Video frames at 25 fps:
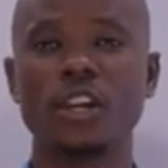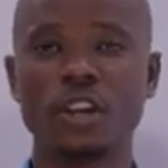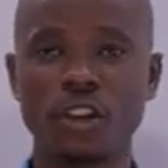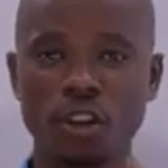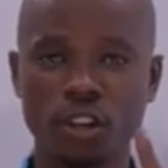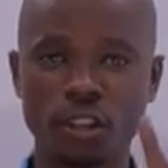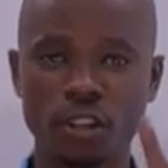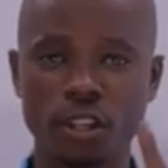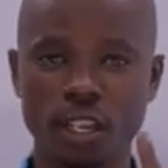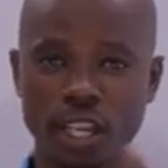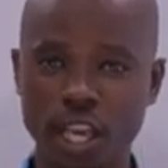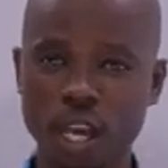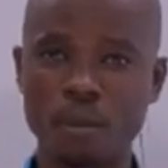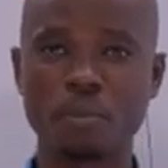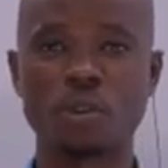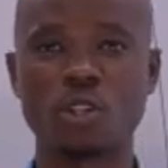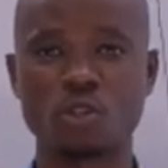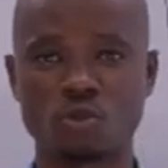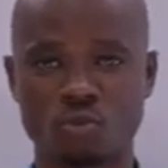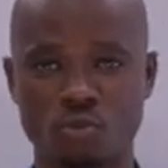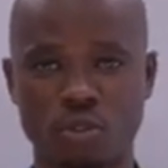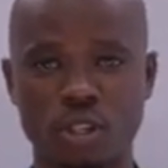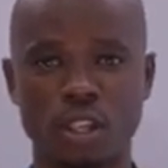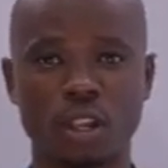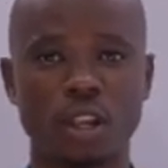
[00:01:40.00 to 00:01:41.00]
in
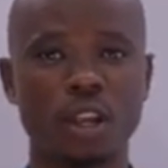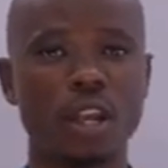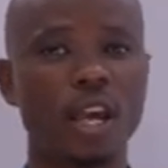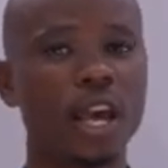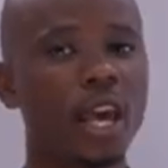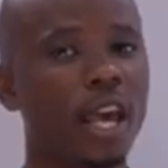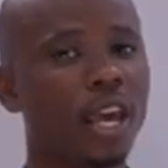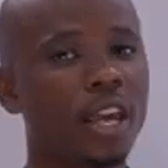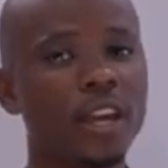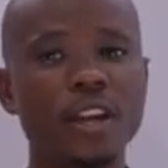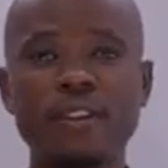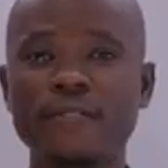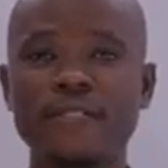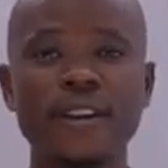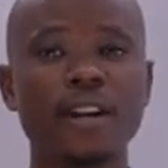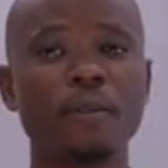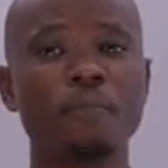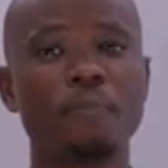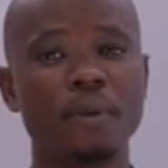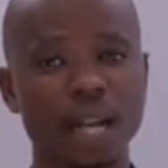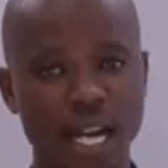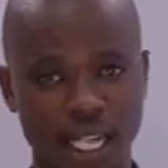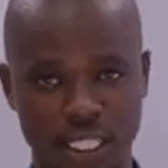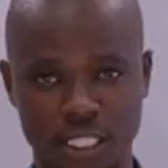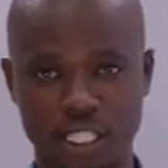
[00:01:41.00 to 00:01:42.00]
chemistry, even
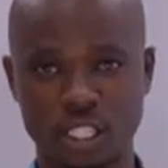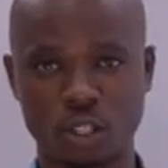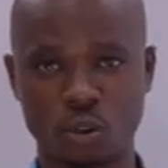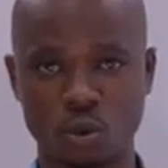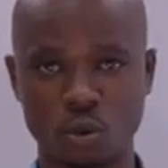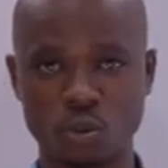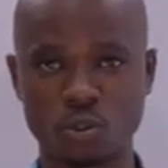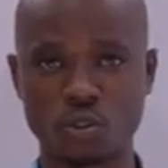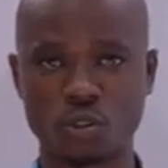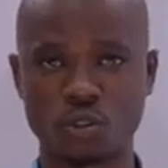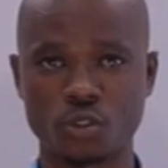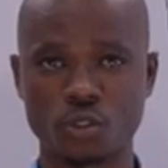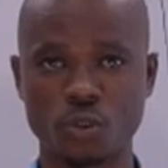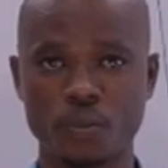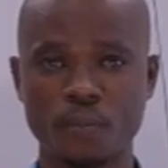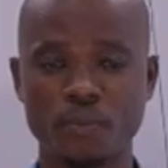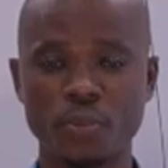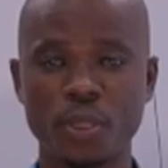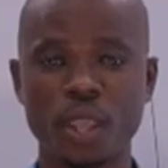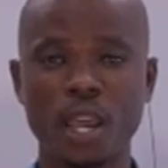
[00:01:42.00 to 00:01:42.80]
practicals,